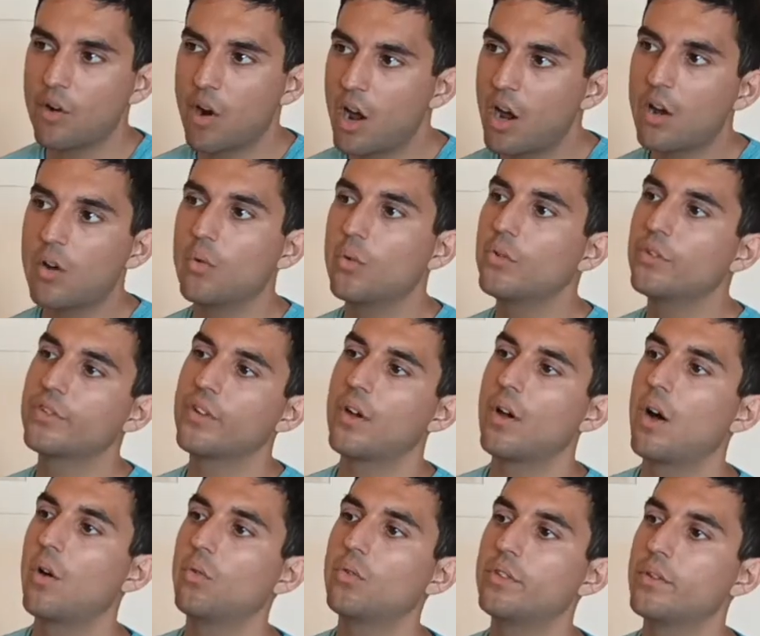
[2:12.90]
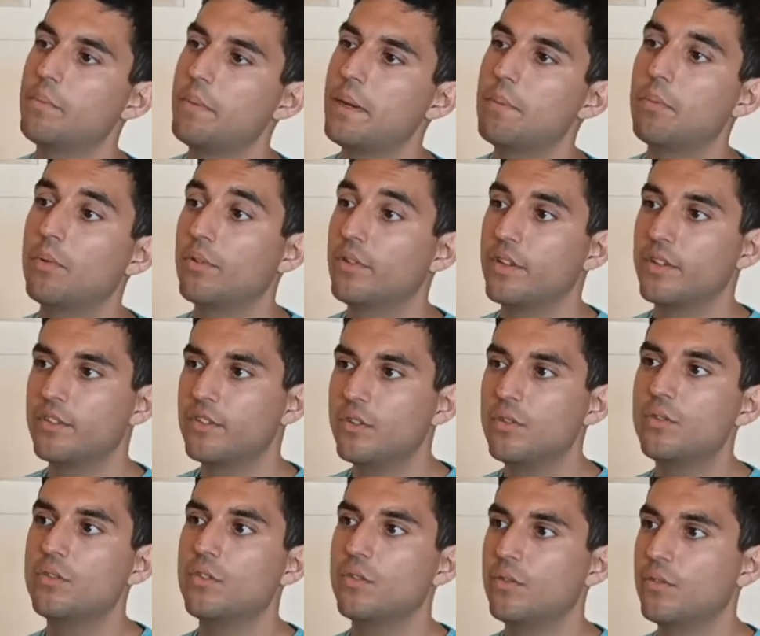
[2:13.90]
are also older people that
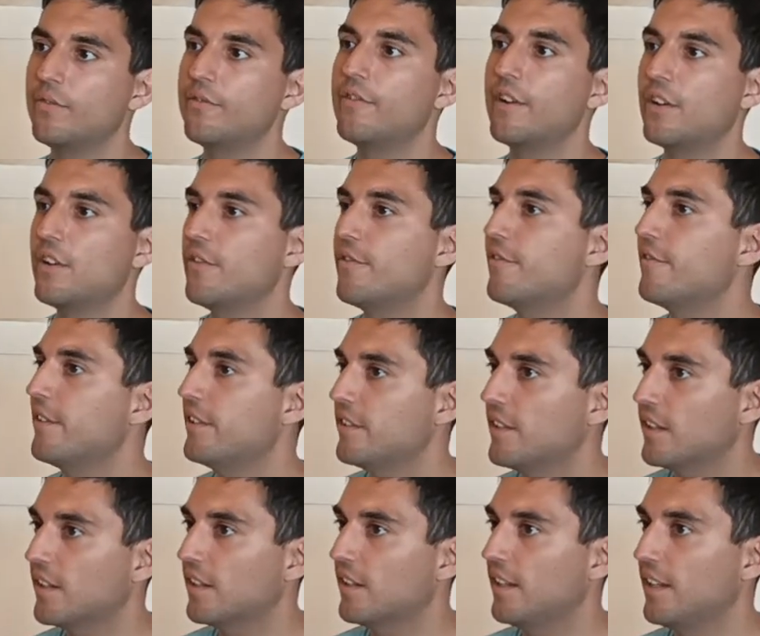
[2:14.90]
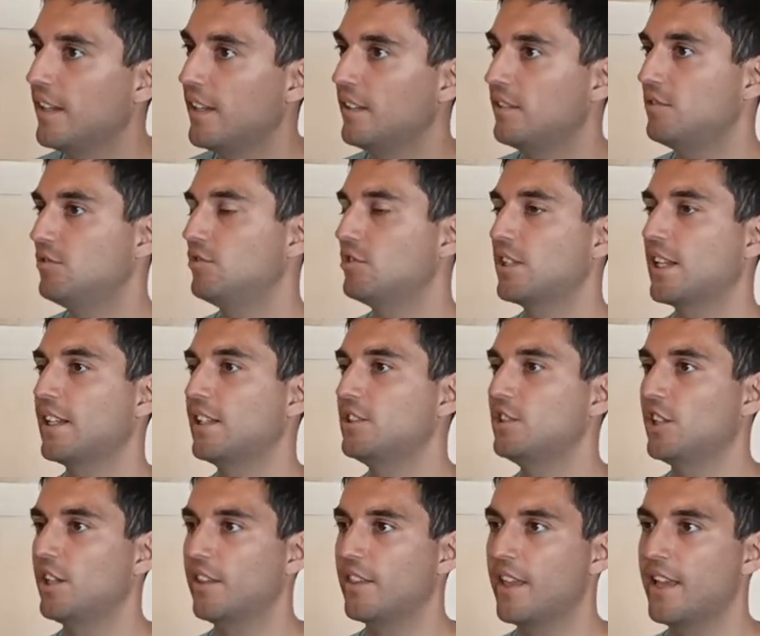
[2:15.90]
do very physically
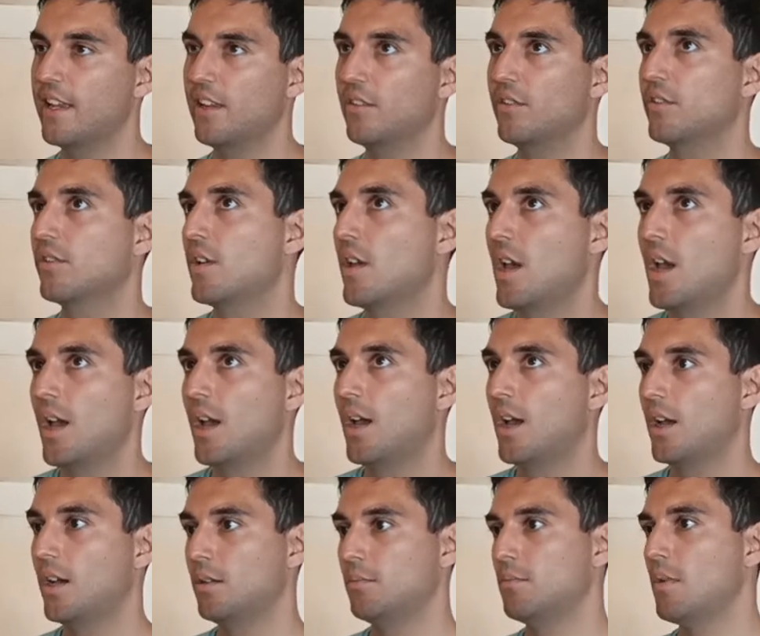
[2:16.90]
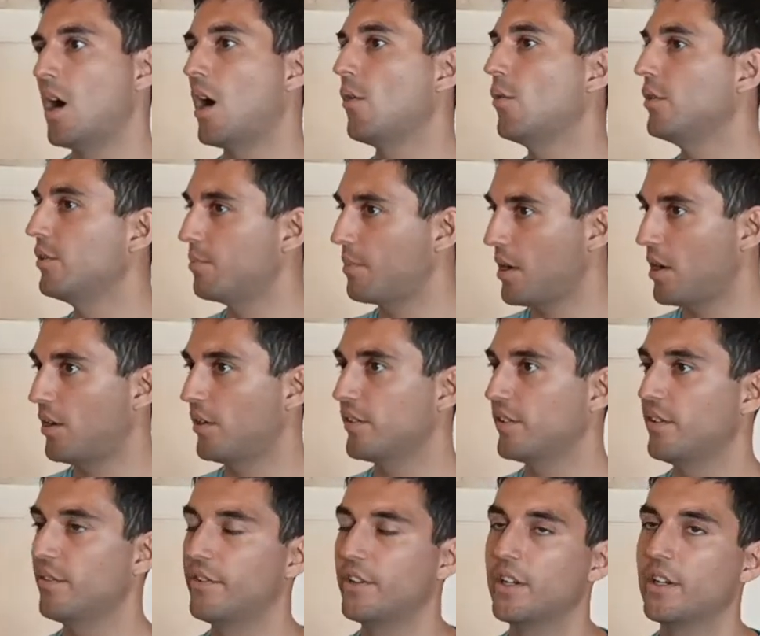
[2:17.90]
challenging things. I was part
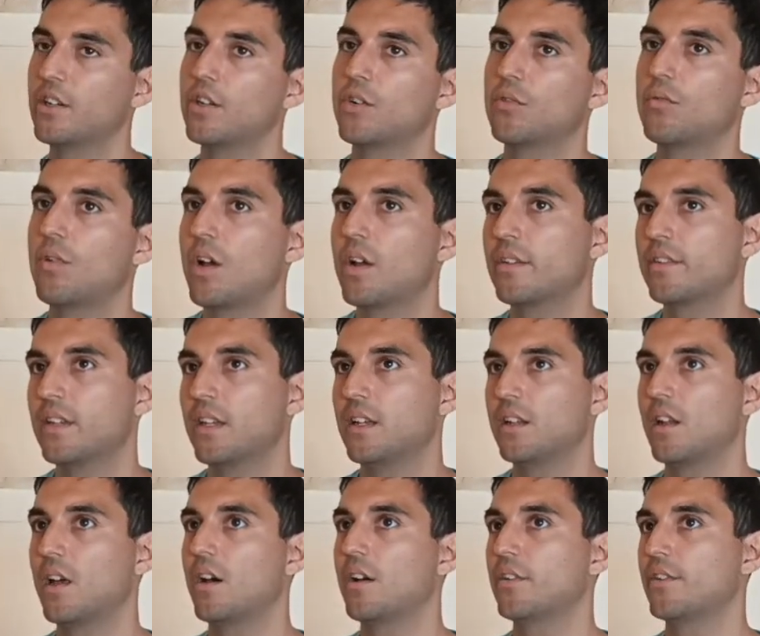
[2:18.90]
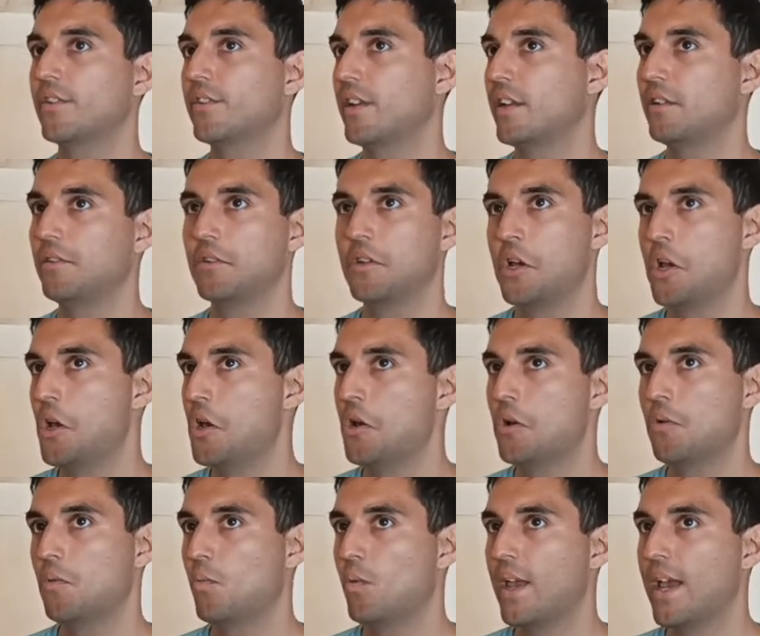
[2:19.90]
of a karate class and
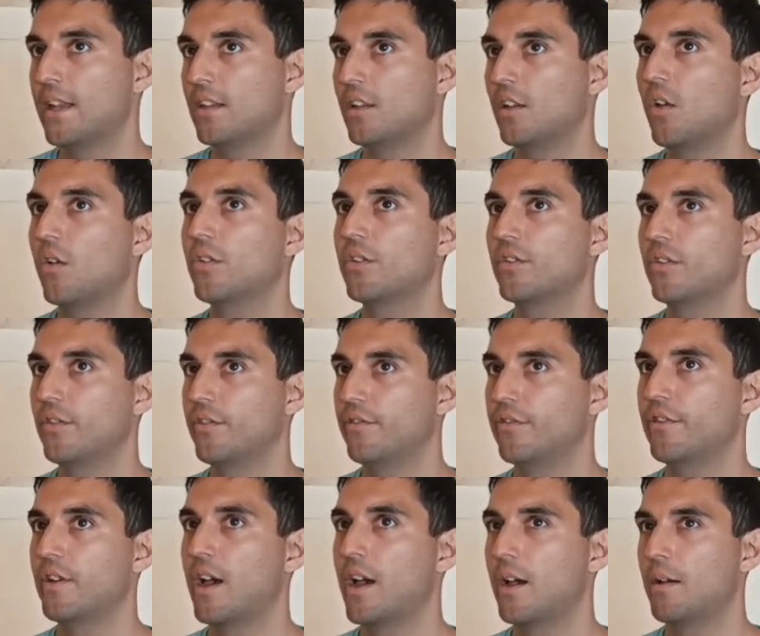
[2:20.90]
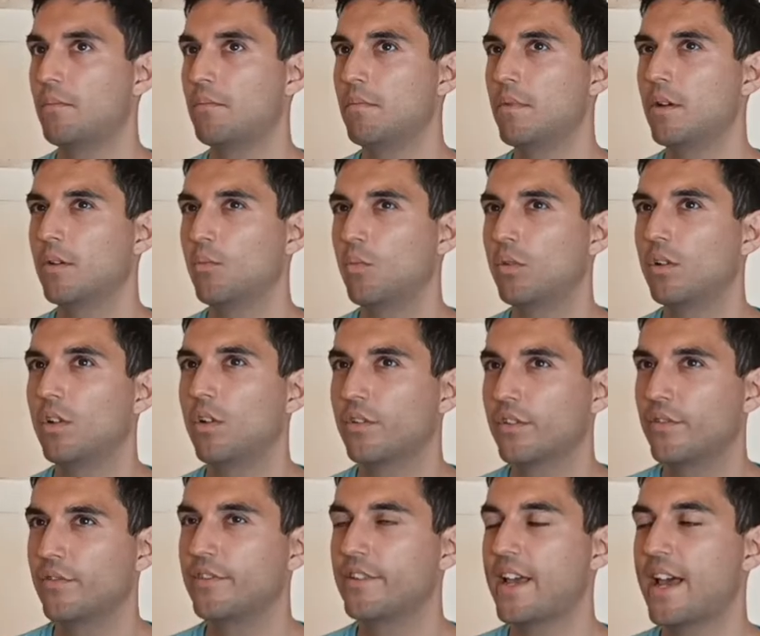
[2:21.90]
we had lots of
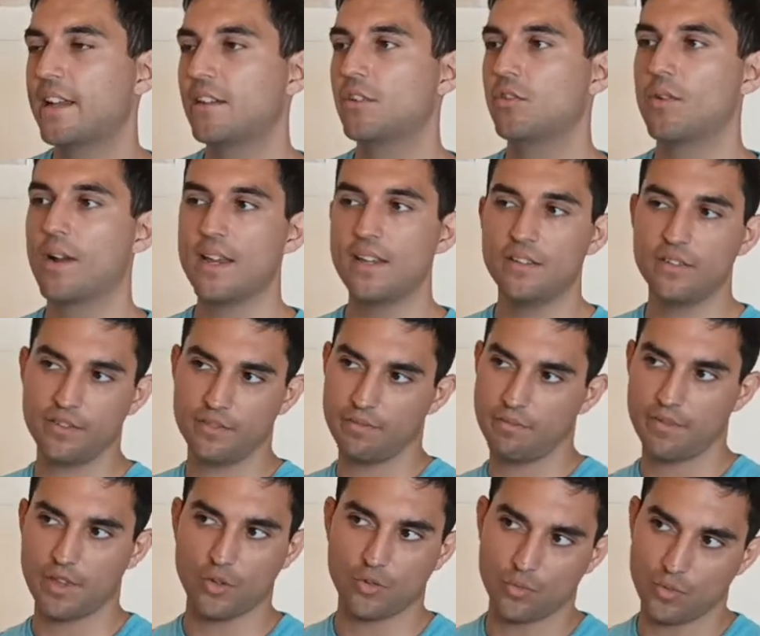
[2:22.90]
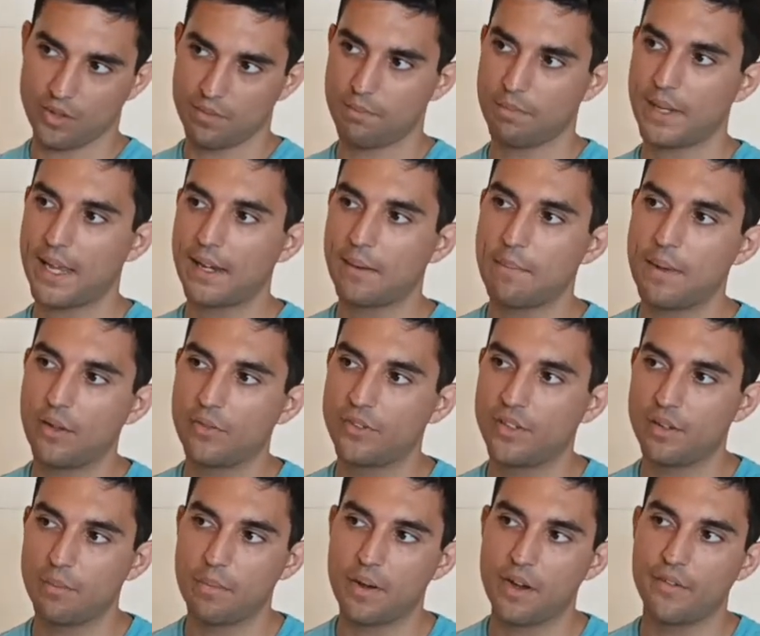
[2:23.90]
downgrades, those with black belt
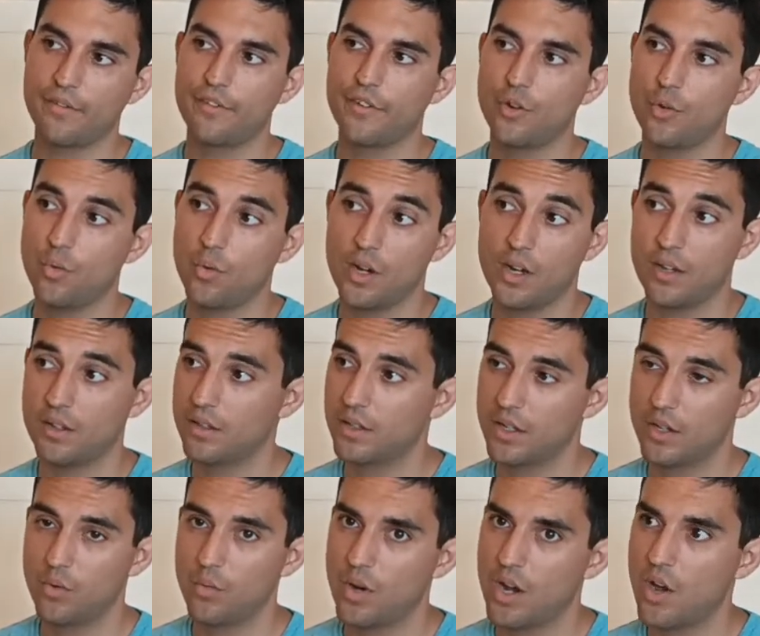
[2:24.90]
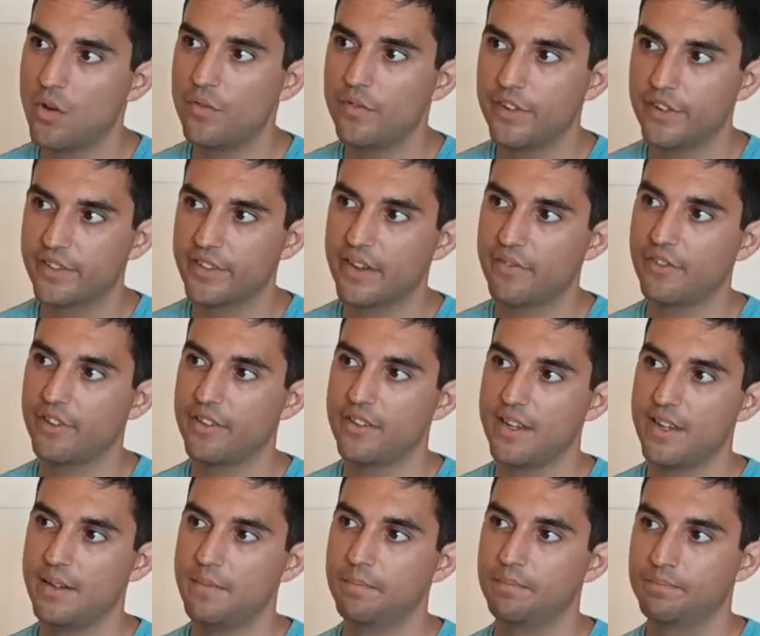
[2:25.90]
and above, who were over
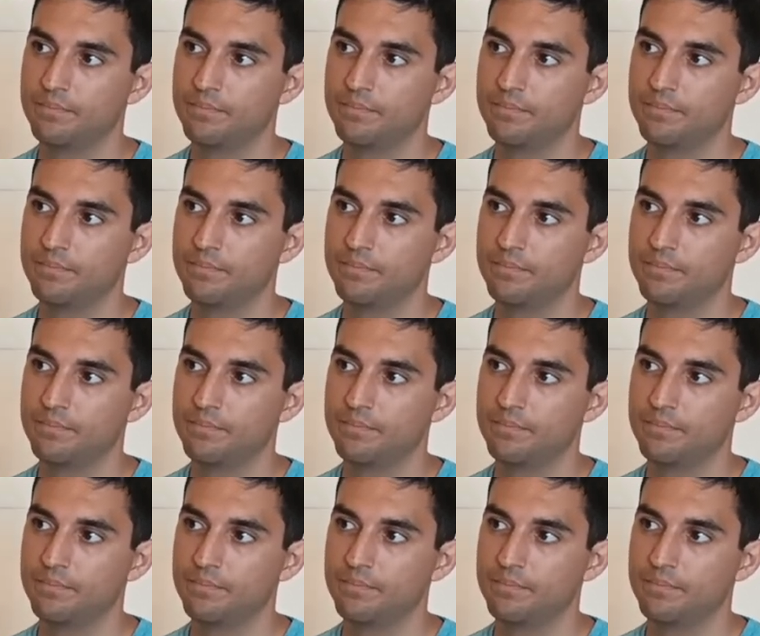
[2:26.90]
70